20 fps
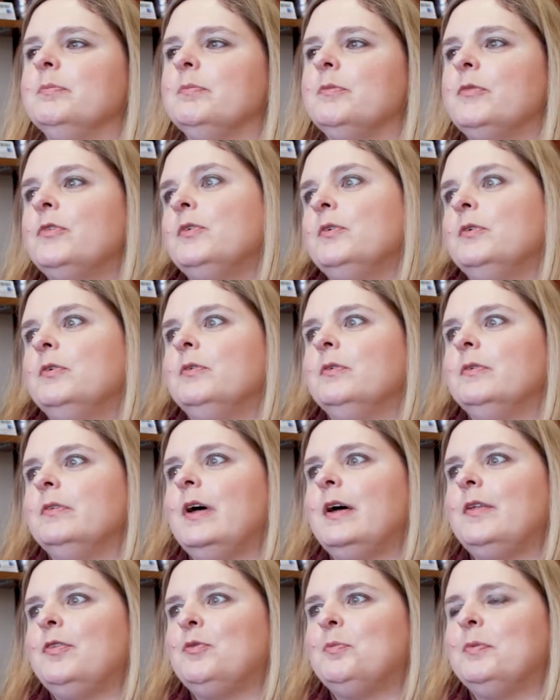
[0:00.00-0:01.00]
So
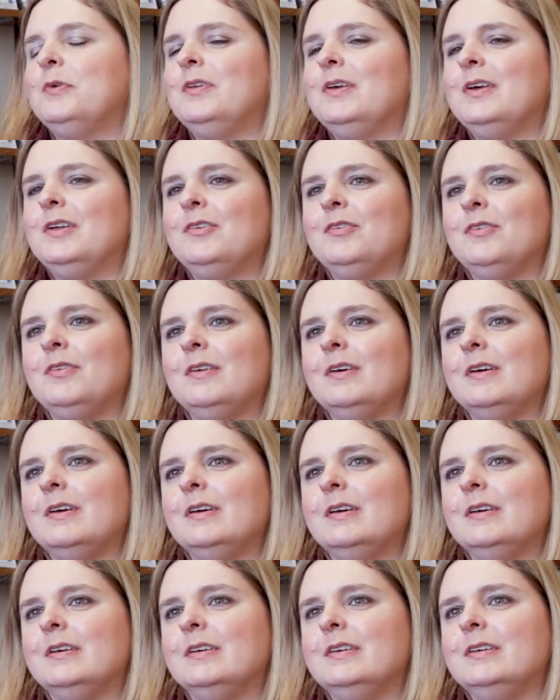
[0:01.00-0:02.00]
that's
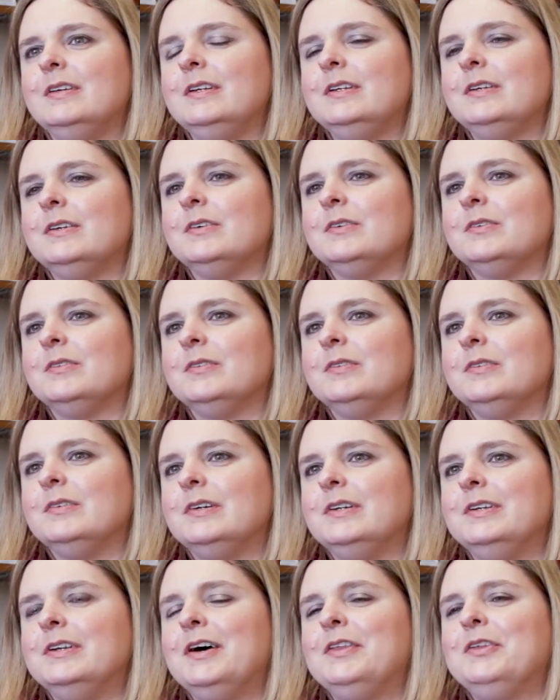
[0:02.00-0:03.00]
potentially,
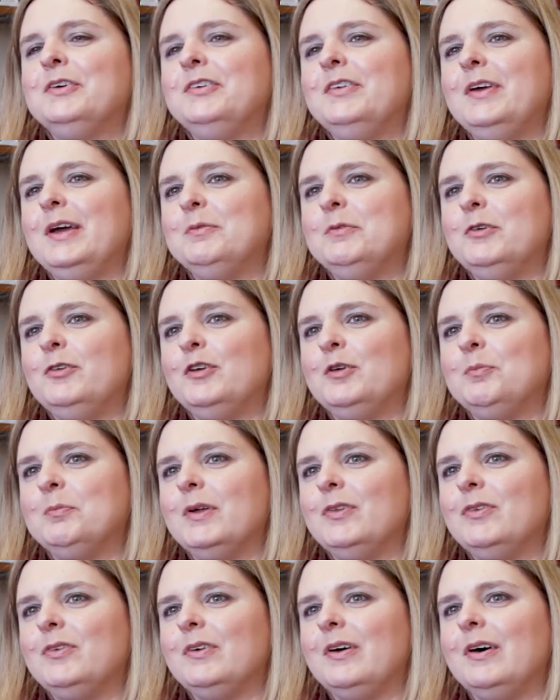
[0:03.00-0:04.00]
another damaging
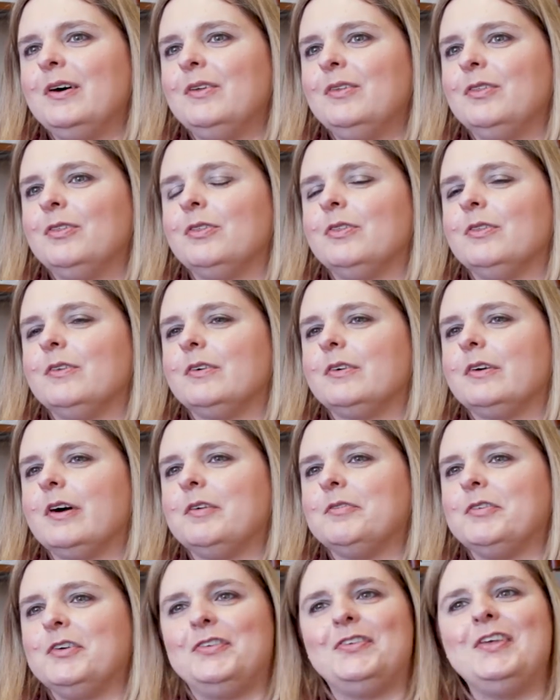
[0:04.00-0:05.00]
mental health
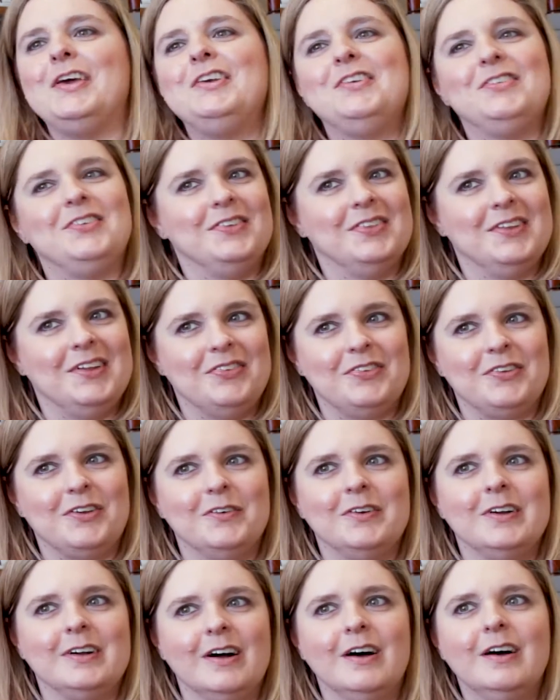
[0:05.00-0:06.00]
conversation that's
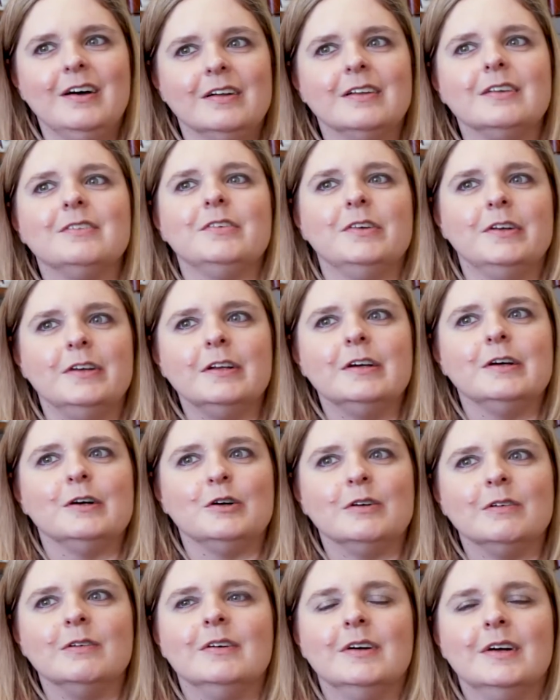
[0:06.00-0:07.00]
going on now.